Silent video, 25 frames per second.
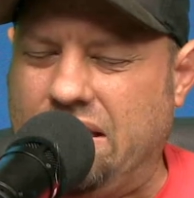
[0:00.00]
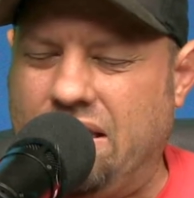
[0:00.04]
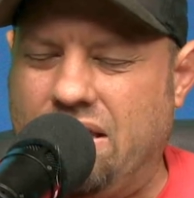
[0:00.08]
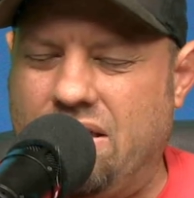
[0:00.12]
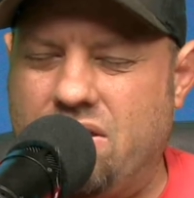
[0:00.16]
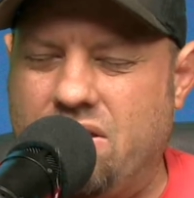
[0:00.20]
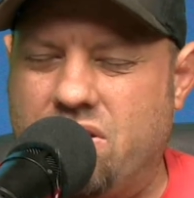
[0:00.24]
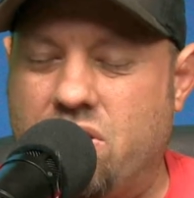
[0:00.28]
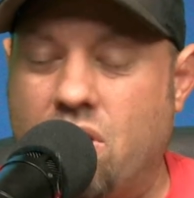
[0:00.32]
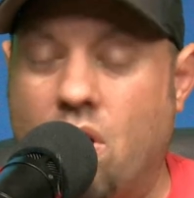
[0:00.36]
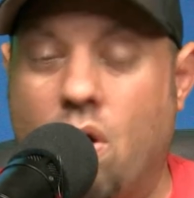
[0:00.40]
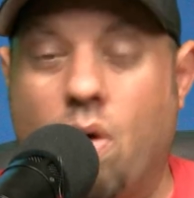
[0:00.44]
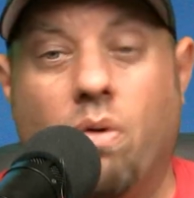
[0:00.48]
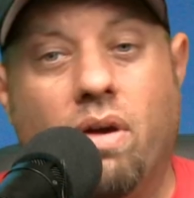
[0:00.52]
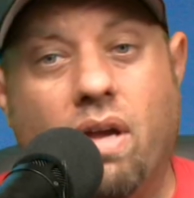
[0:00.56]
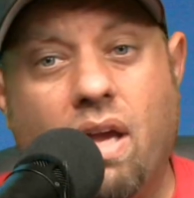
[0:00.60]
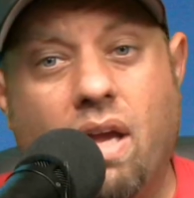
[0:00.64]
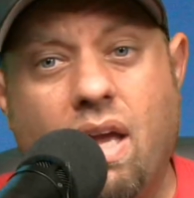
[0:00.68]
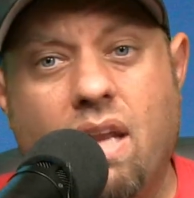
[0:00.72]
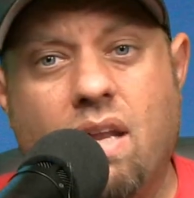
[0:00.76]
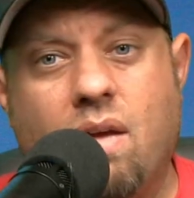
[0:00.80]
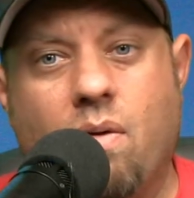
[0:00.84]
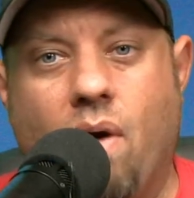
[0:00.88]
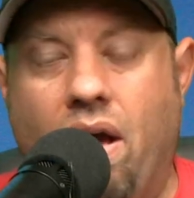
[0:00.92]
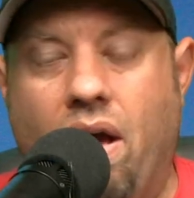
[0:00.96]
So
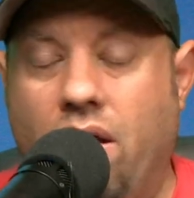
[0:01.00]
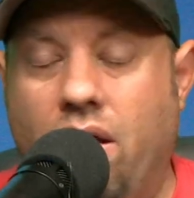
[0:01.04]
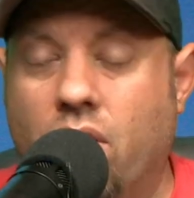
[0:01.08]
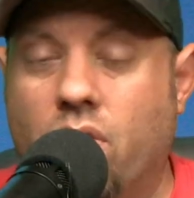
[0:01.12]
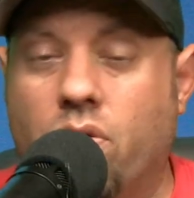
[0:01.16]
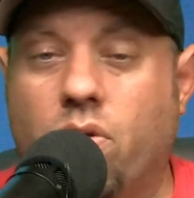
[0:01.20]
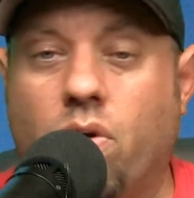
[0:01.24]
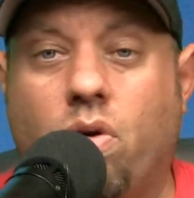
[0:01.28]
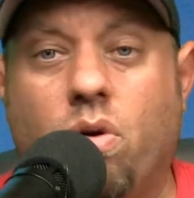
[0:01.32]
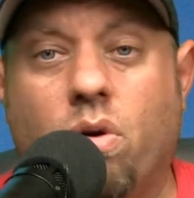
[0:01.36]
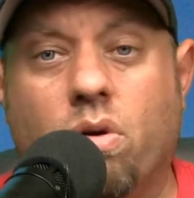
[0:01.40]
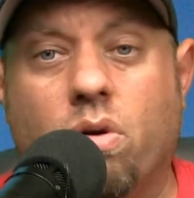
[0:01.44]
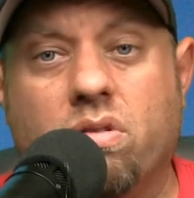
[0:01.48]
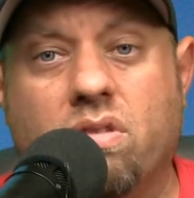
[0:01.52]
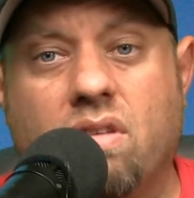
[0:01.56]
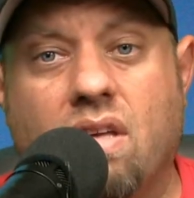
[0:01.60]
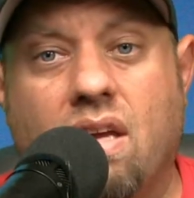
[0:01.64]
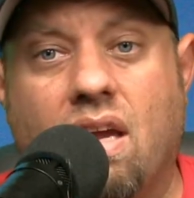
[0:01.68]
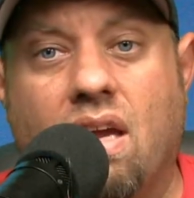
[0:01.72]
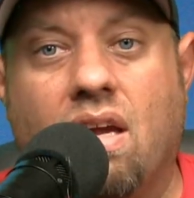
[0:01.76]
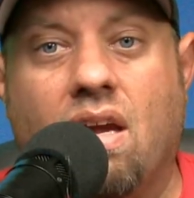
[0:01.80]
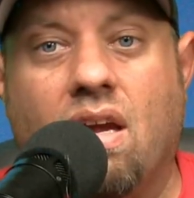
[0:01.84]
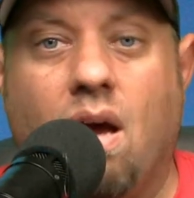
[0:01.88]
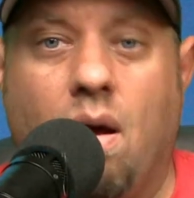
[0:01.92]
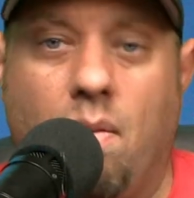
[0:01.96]
anyway, the cool
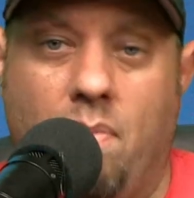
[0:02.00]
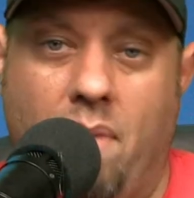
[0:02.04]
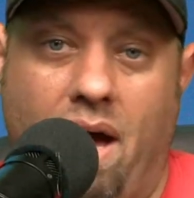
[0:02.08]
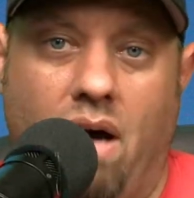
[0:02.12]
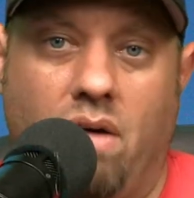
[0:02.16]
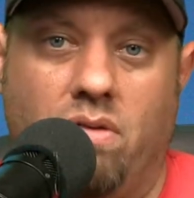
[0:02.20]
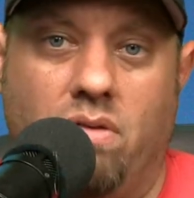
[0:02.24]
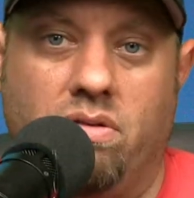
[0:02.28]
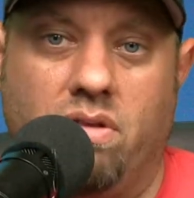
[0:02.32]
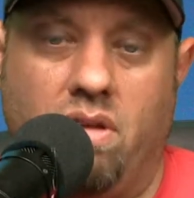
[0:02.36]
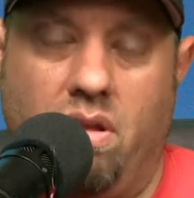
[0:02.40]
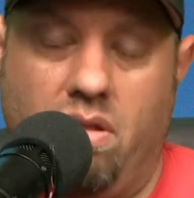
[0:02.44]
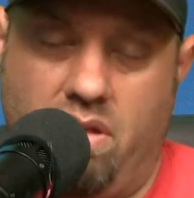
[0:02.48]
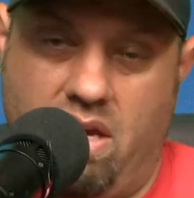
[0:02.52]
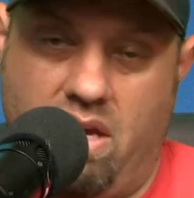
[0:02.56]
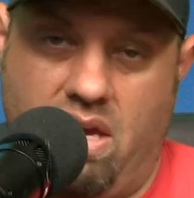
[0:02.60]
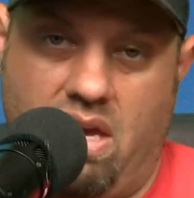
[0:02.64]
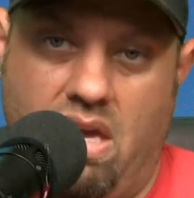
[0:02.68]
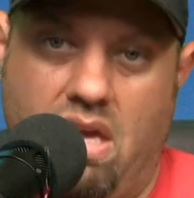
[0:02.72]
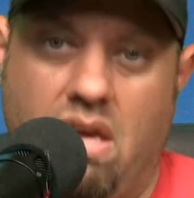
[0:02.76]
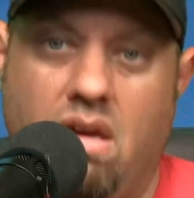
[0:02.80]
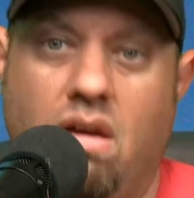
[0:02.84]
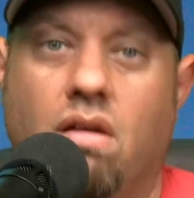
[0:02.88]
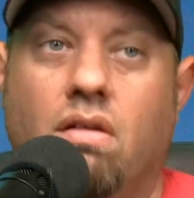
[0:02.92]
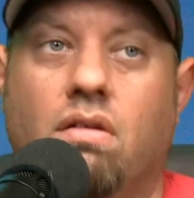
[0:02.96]
thing about the